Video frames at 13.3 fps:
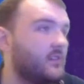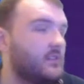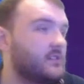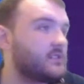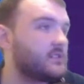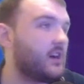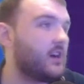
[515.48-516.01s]

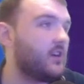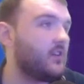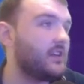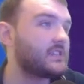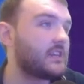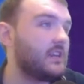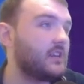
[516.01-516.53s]
So
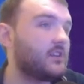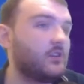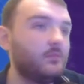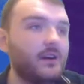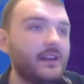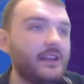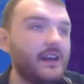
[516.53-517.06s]
let's click on
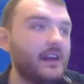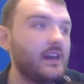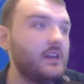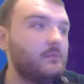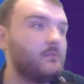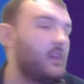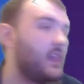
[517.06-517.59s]
my
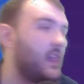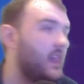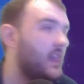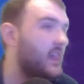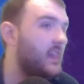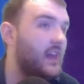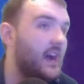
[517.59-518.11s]
name.
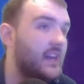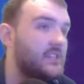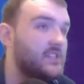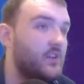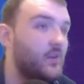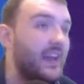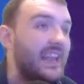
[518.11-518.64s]
And
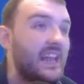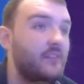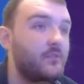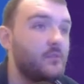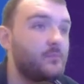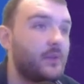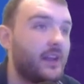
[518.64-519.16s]
so
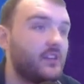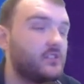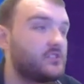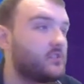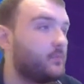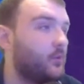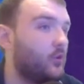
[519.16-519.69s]
11 players
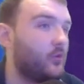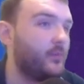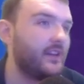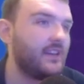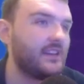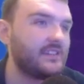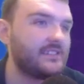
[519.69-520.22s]
support
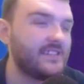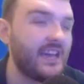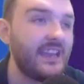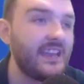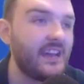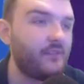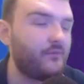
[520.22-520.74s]
me.
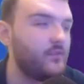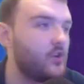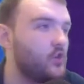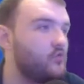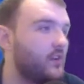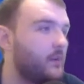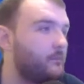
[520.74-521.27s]
10 have no
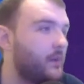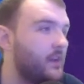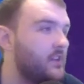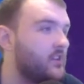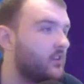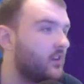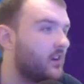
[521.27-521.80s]
real
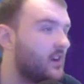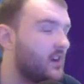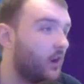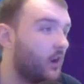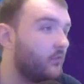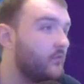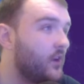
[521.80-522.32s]
opinion.
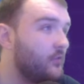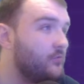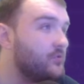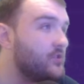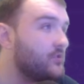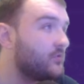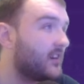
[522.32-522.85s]
I've known
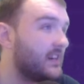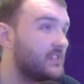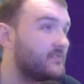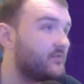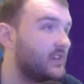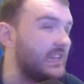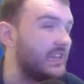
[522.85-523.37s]
you guys
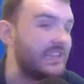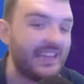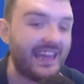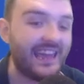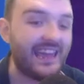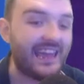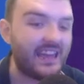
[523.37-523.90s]
for a
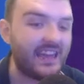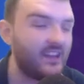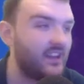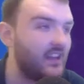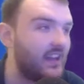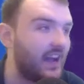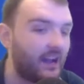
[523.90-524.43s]
year.
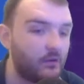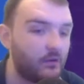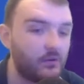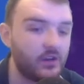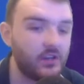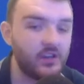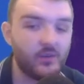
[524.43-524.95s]
How
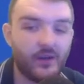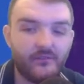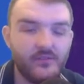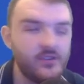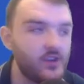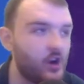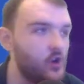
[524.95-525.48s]
can you have
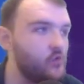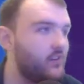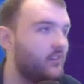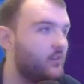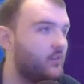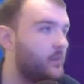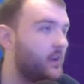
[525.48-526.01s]
no
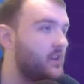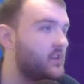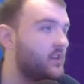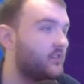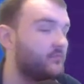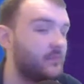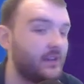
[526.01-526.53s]
real opinion
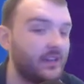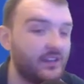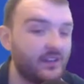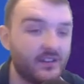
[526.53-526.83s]
of me?